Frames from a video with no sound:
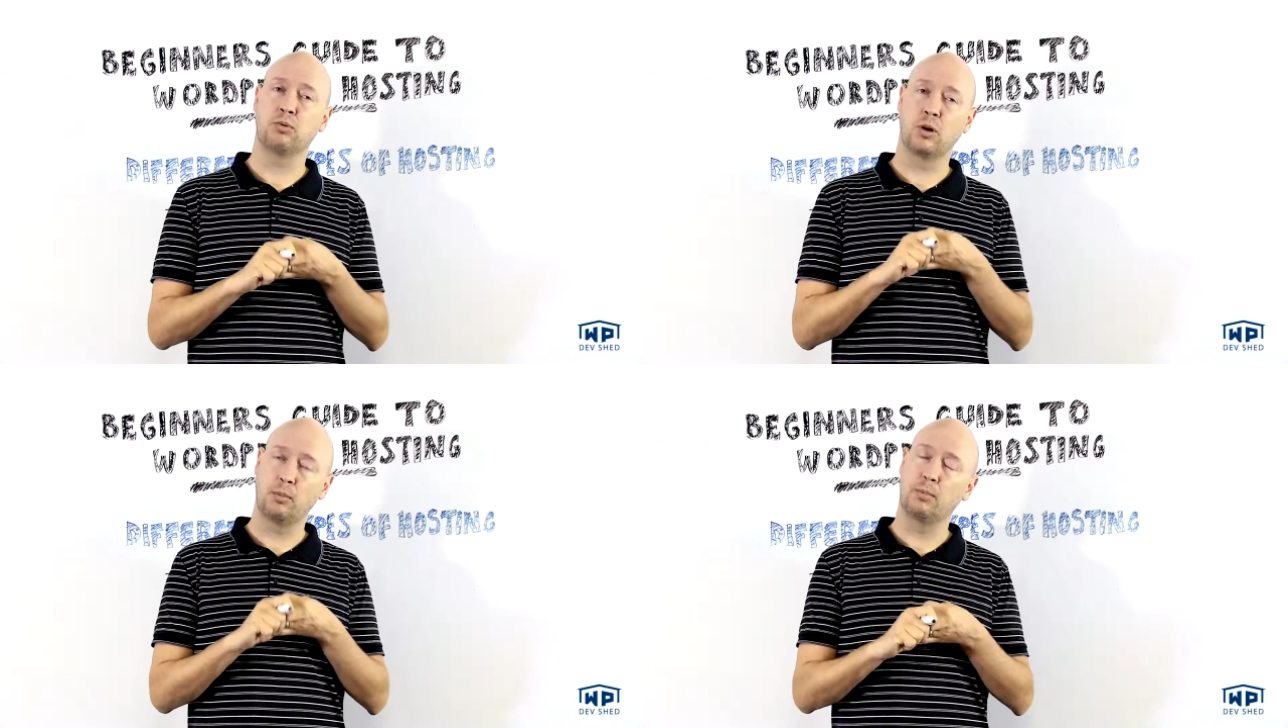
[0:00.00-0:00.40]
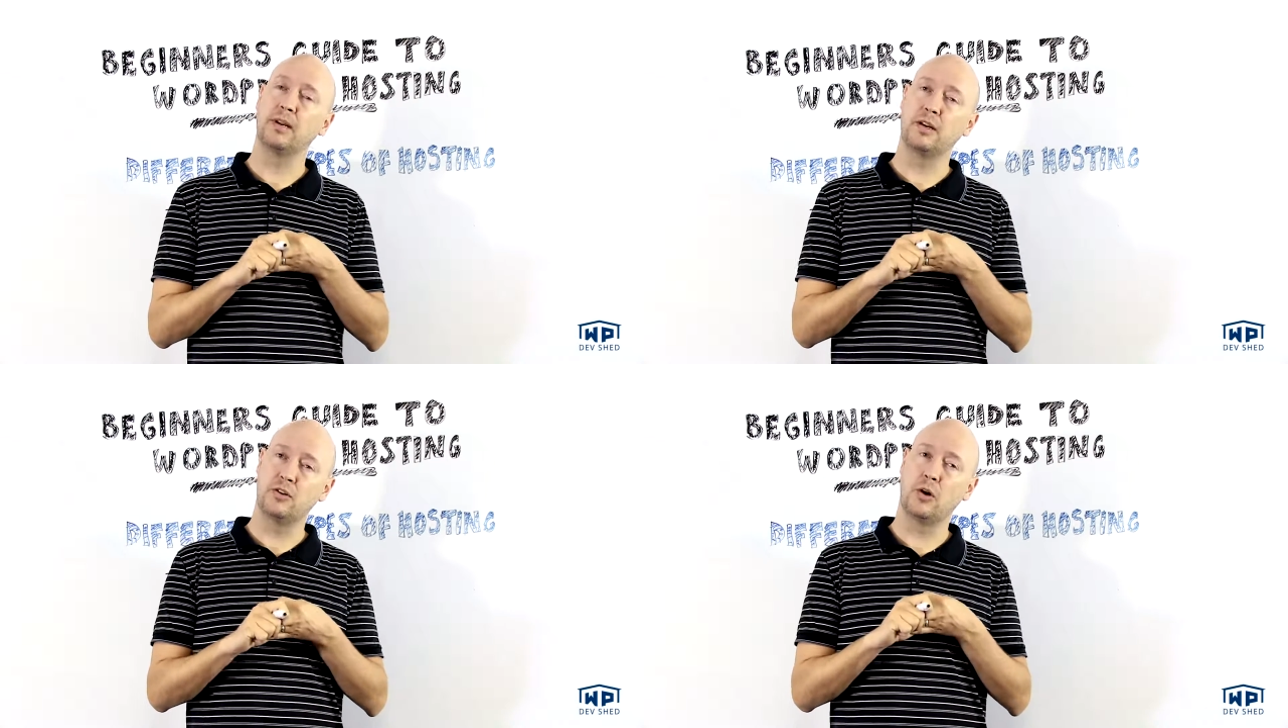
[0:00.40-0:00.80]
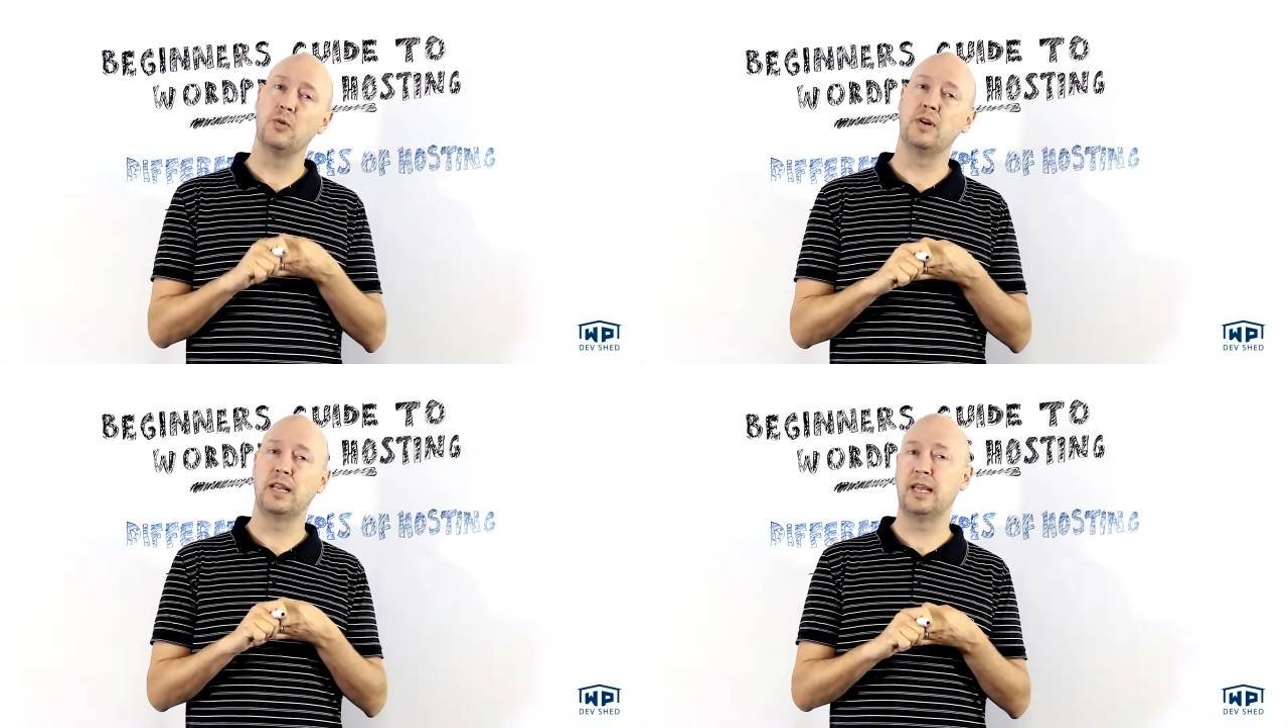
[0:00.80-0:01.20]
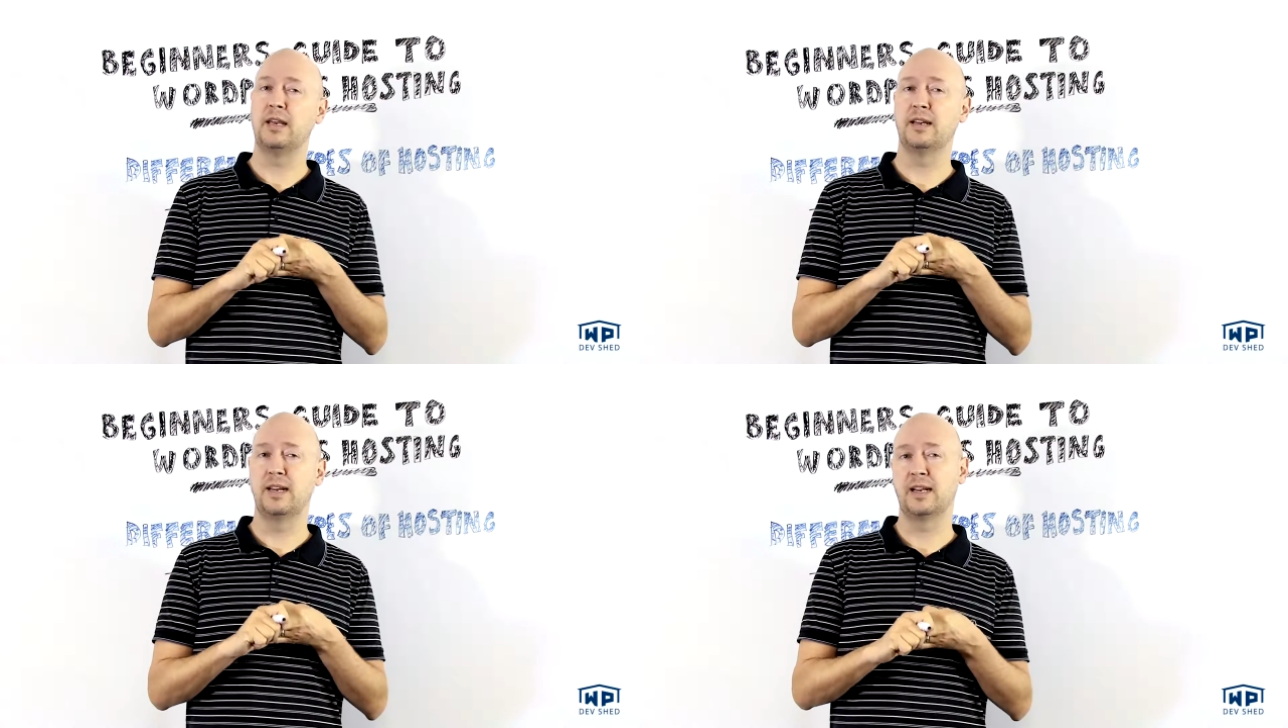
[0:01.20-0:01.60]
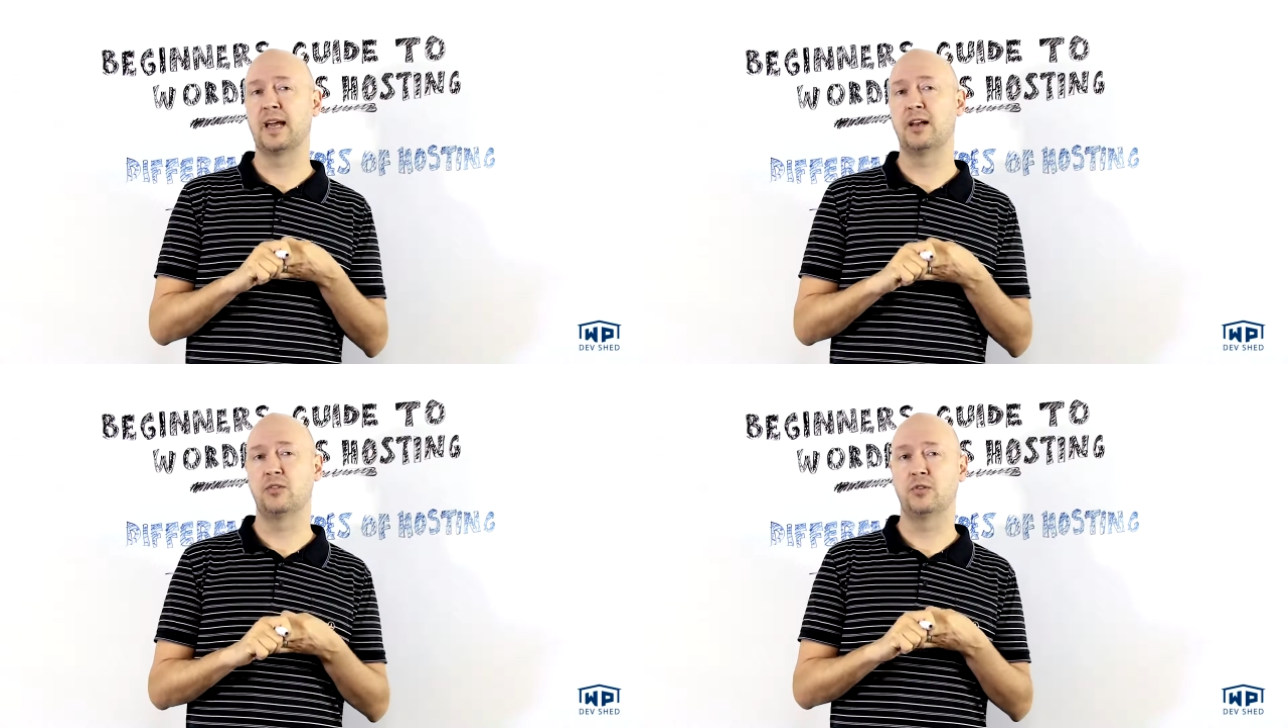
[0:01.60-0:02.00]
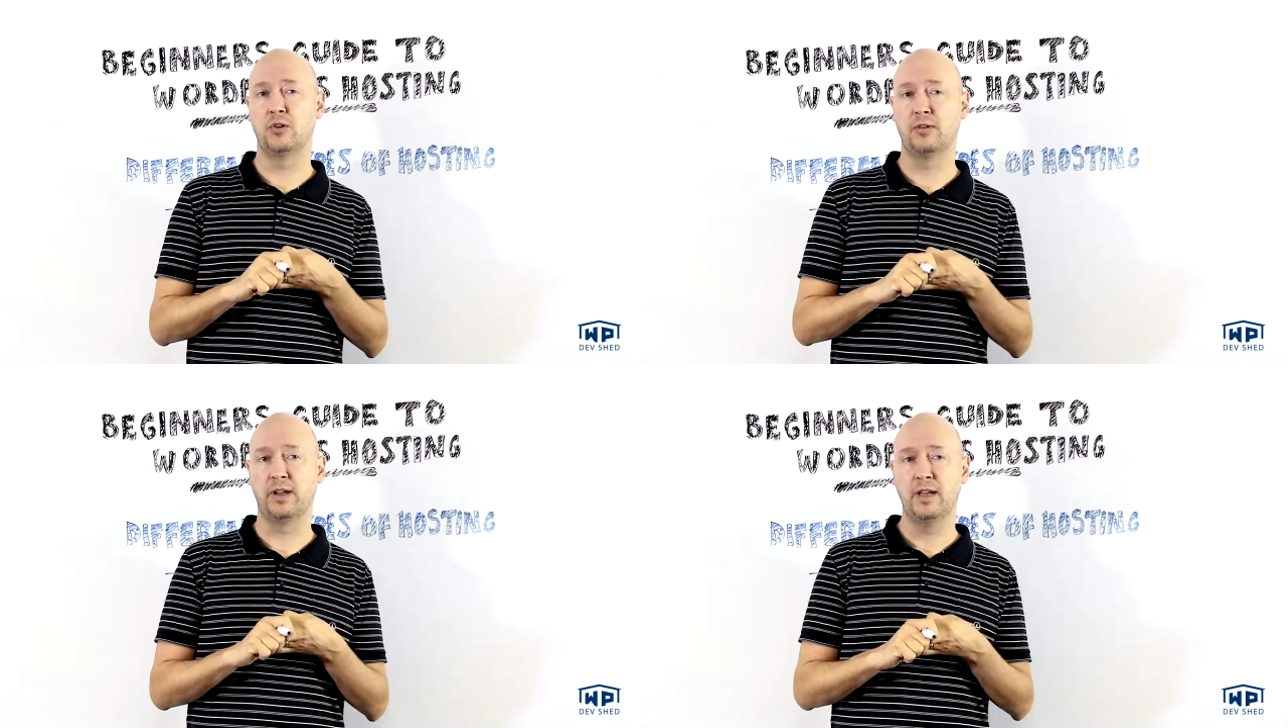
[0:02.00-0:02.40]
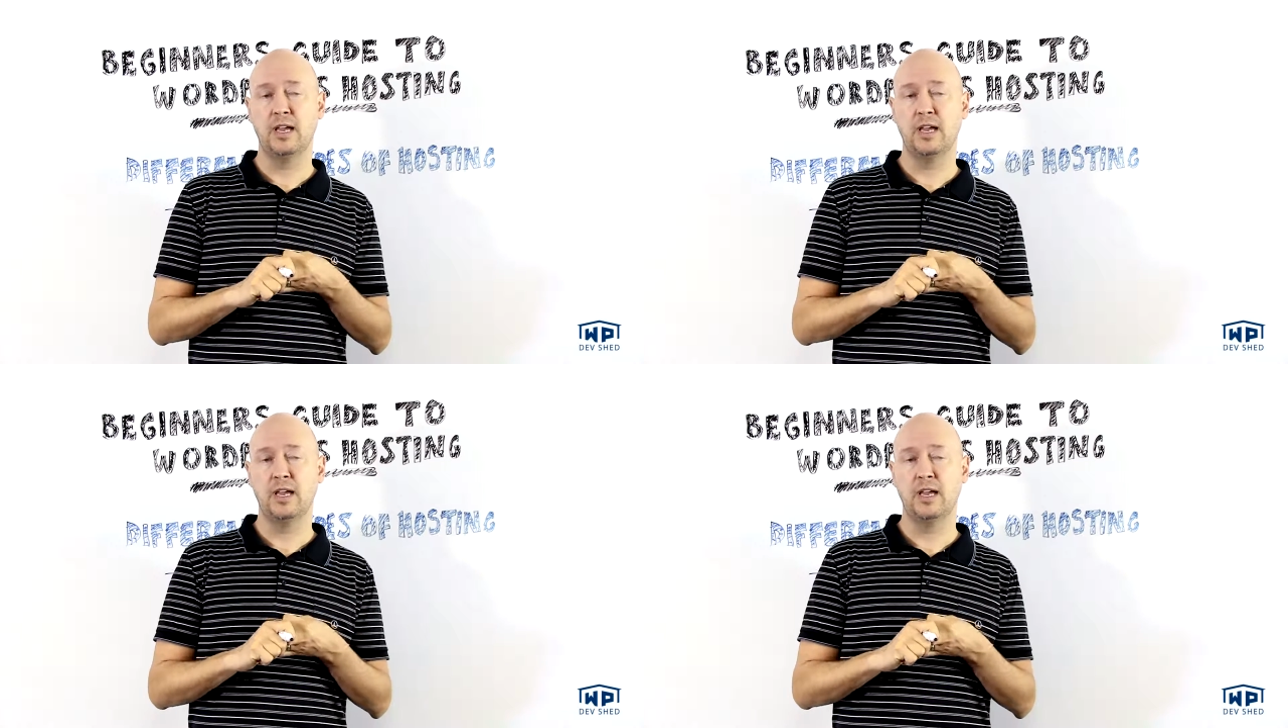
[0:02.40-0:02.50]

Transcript: probably don't need a dedicated server.